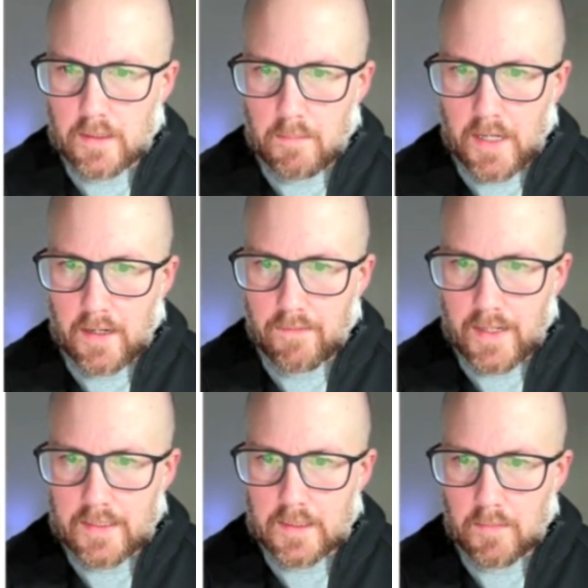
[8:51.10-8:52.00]
to
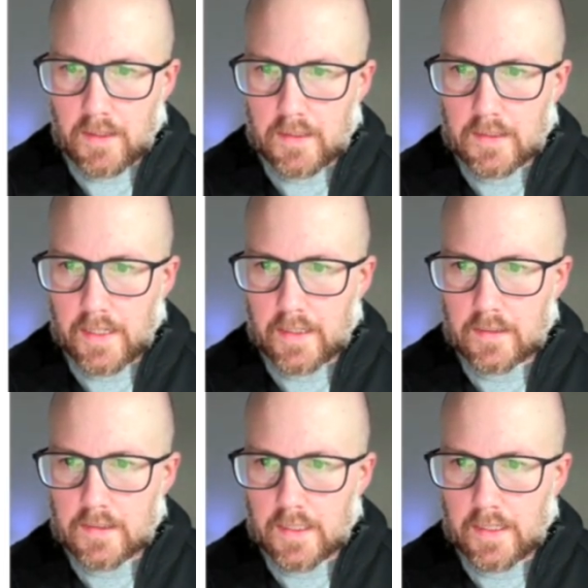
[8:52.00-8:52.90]
modify some of this, I
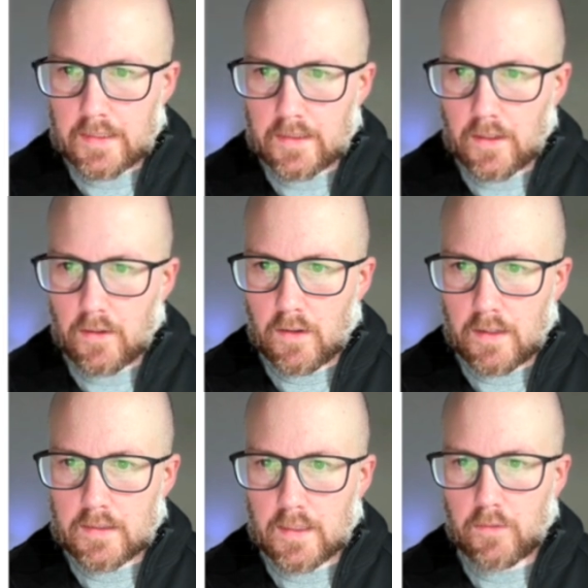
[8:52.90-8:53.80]
could say, you know,
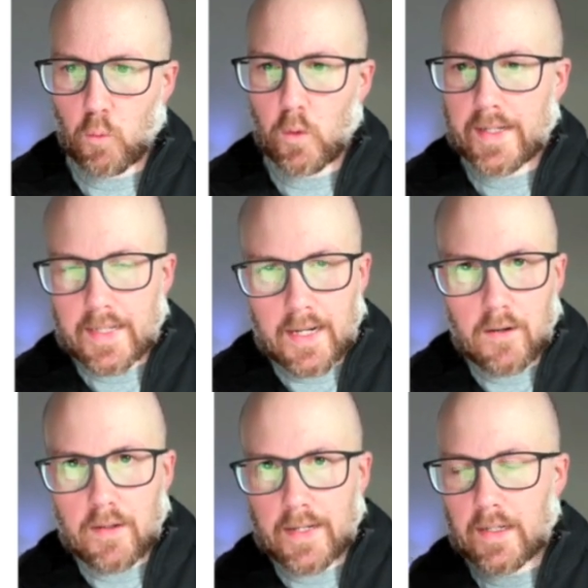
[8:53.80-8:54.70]
instead of a white
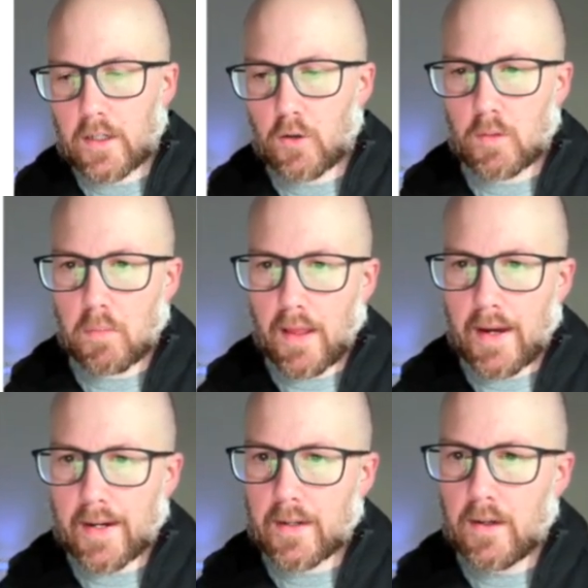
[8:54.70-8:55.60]
gown, I could go with
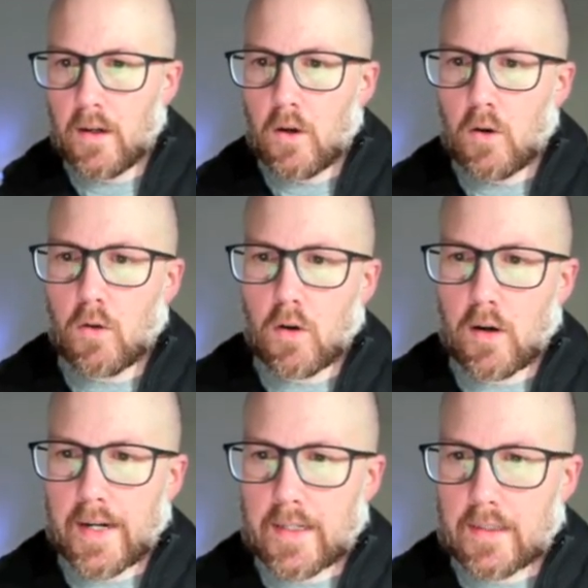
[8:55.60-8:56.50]
black, or
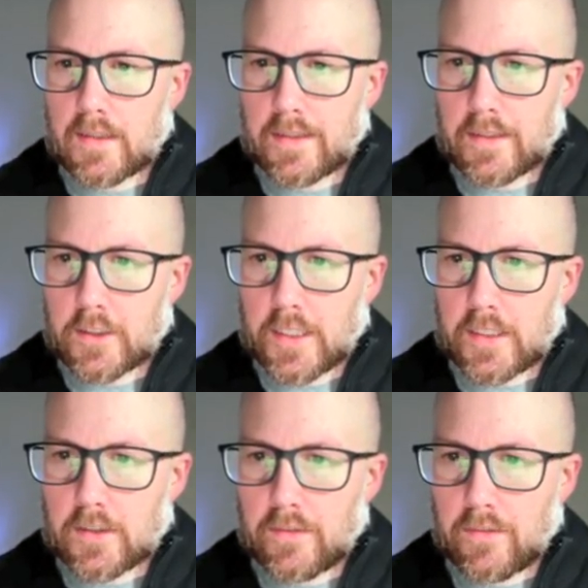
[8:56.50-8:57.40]
I could
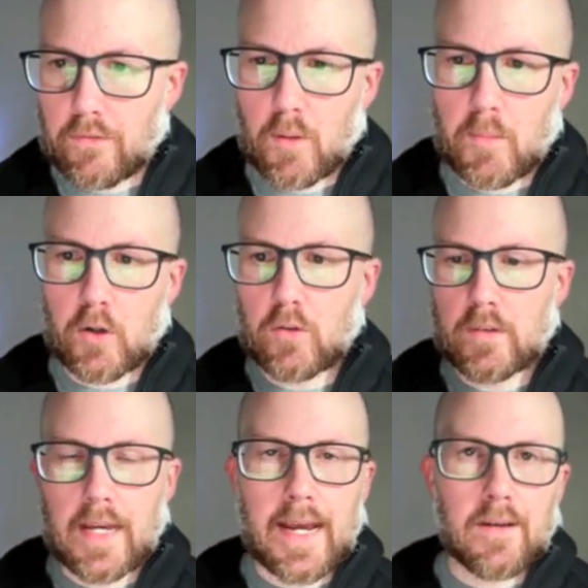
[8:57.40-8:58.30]
change it from a
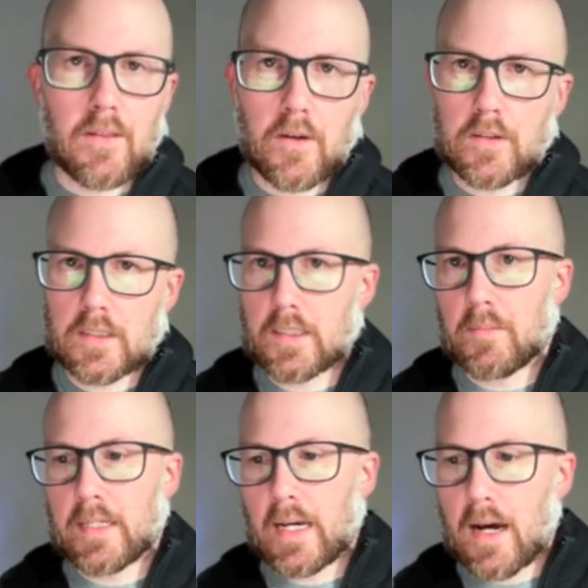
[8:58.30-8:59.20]
golden halo to
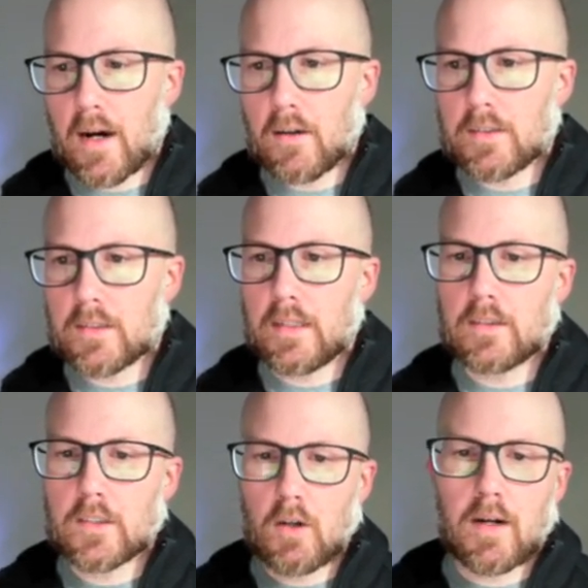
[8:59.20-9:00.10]
something else,
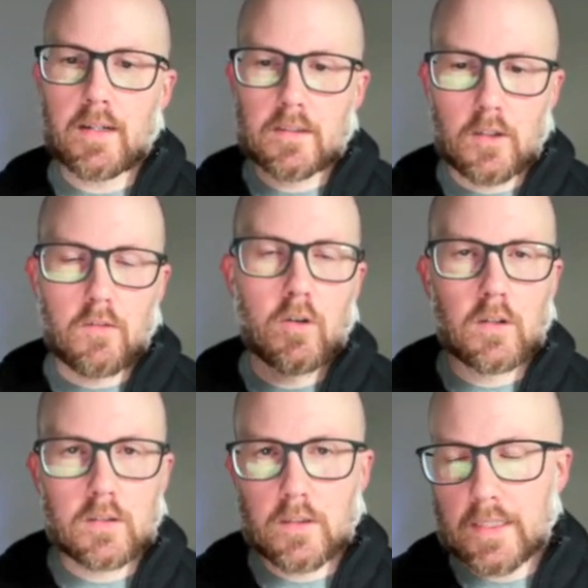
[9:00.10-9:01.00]
and so on and so forth.
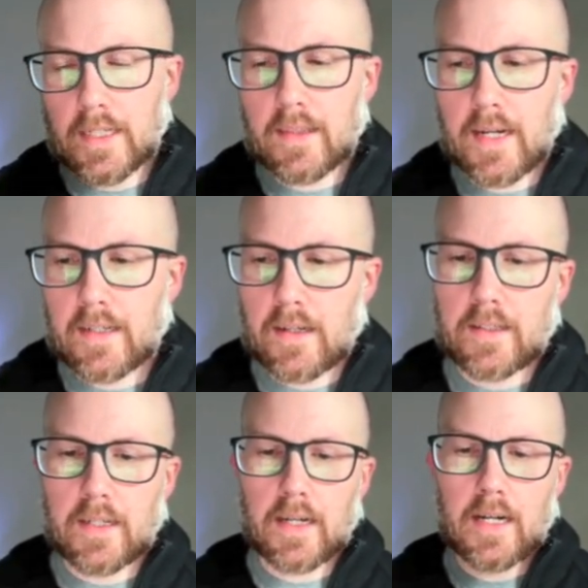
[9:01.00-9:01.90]
So you get the idea. You
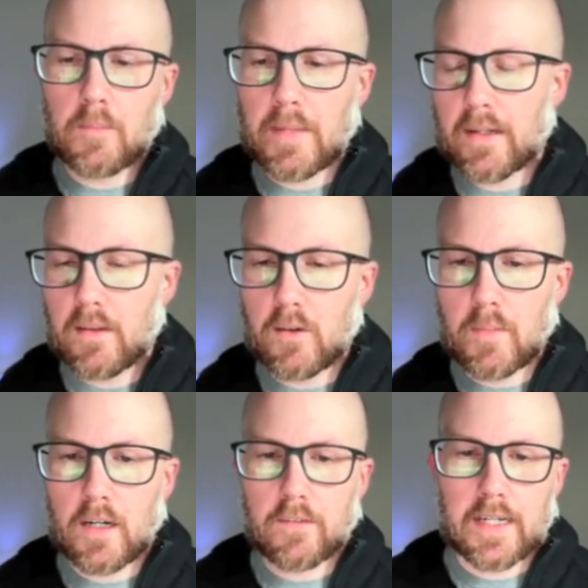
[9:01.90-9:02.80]
can kind of make little
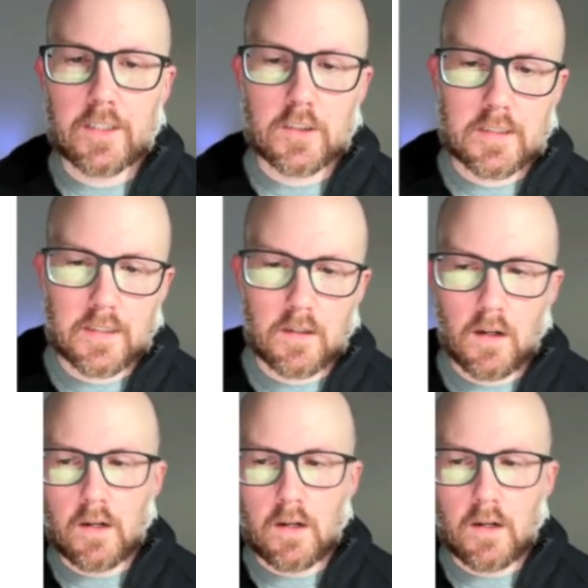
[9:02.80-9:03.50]
modifications here,